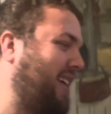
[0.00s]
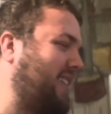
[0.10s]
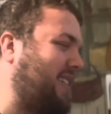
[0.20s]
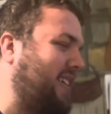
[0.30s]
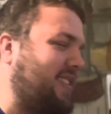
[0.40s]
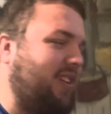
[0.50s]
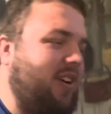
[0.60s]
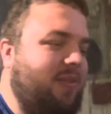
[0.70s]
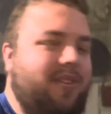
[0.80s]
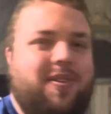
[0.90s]
let's get
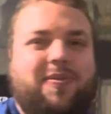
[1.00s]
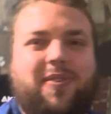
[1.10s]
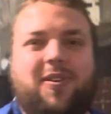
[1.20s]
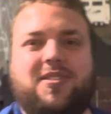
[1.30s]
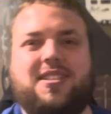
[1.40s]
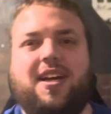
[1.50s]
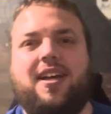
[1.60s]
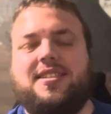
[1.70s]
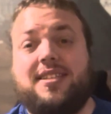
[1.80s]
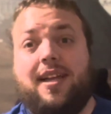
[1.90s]
started with the first
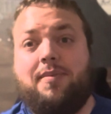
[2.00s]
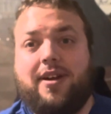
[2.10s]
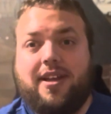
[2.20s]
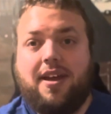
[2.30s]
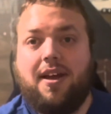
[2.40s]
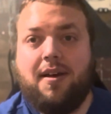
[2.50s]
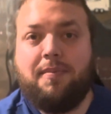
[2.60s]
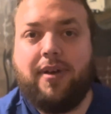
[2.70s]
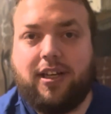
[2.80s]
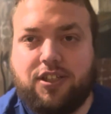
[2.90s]
celebrity
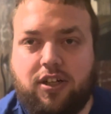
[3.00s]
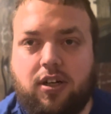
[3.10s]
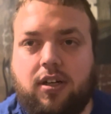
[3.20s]
picture.